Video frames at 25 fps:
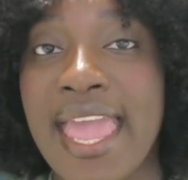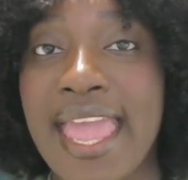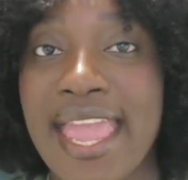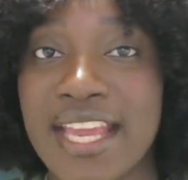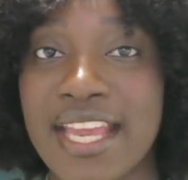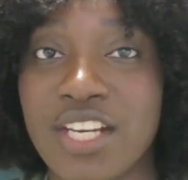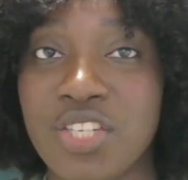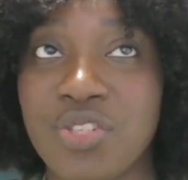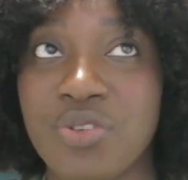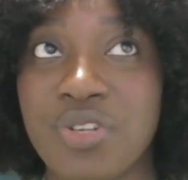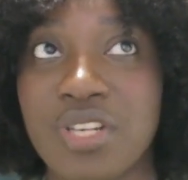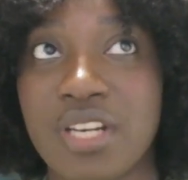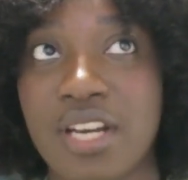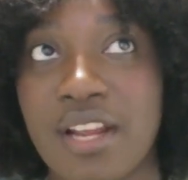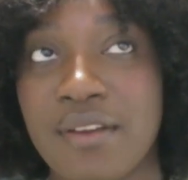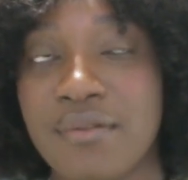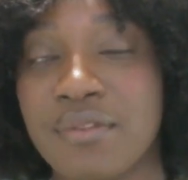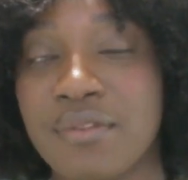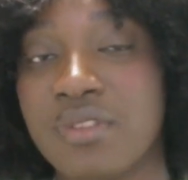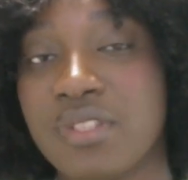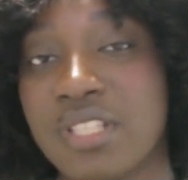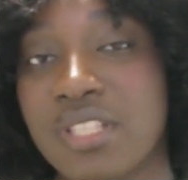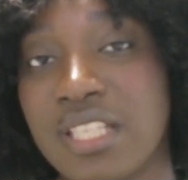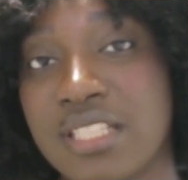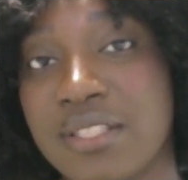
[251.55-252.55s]

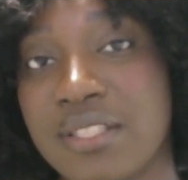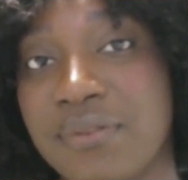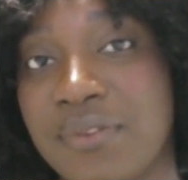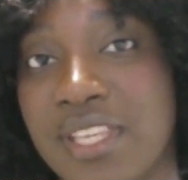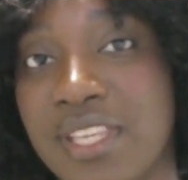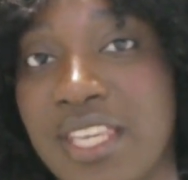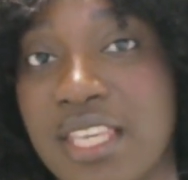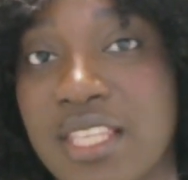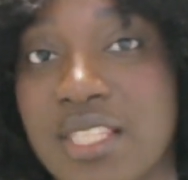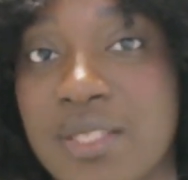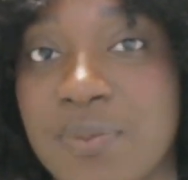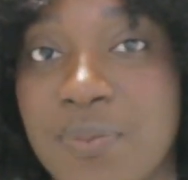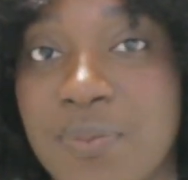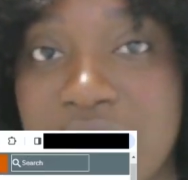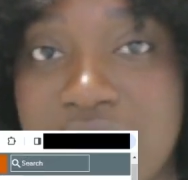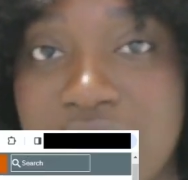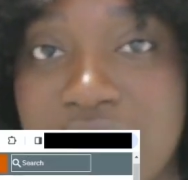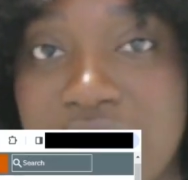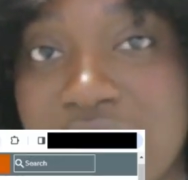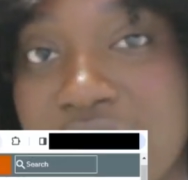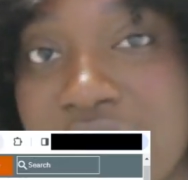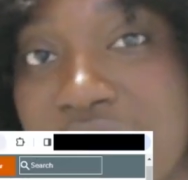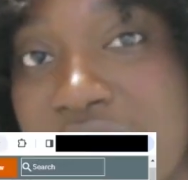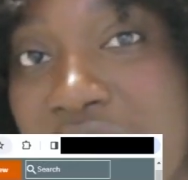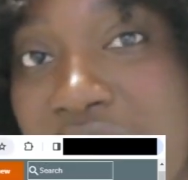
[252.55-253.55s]
Entry-Level Certificate
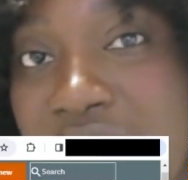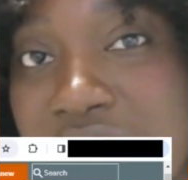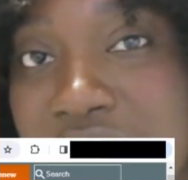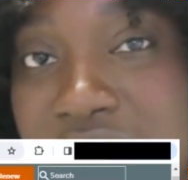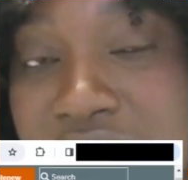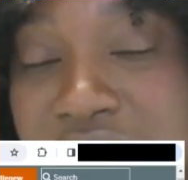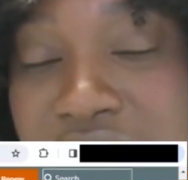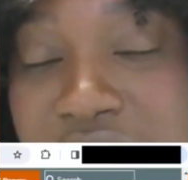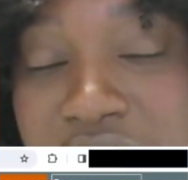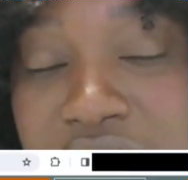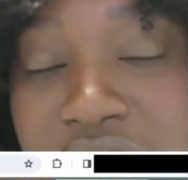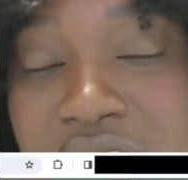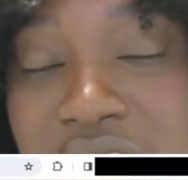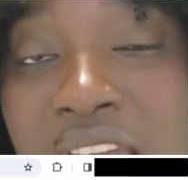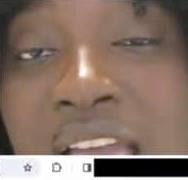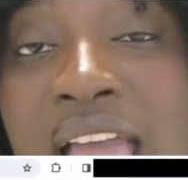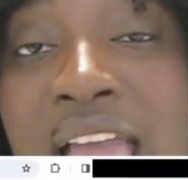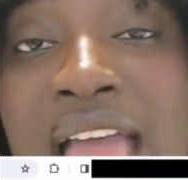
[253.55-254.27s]
Business Analysis.